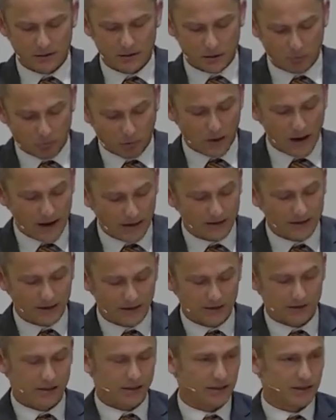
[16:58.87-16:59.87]

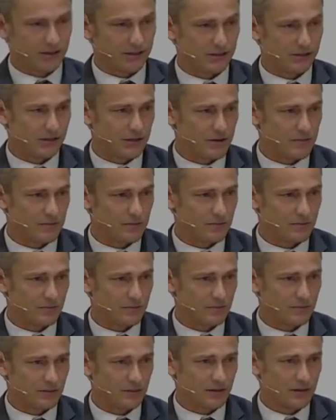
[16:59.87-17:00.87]
practice this,
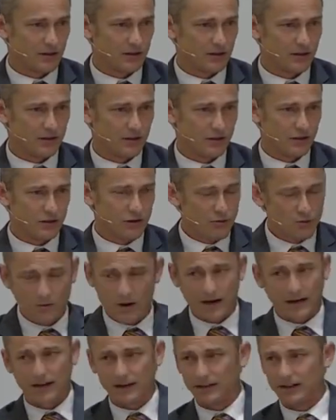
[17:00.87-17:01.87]
you
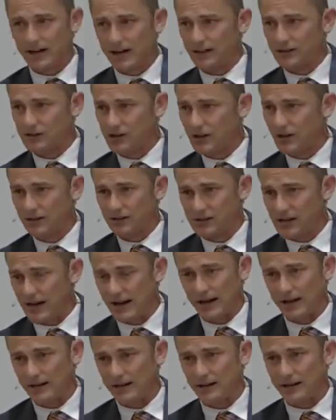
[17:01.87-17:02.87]
recognize God's
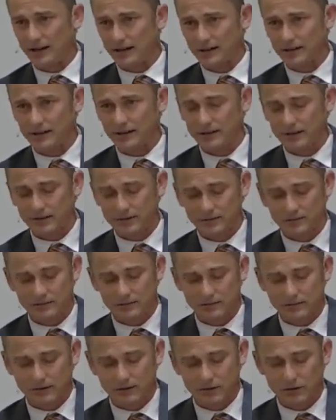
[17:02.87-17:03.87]
hand in it.
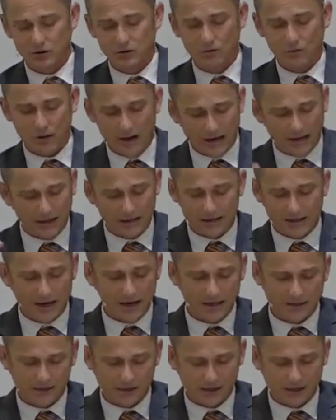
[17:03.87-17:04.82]
You recognize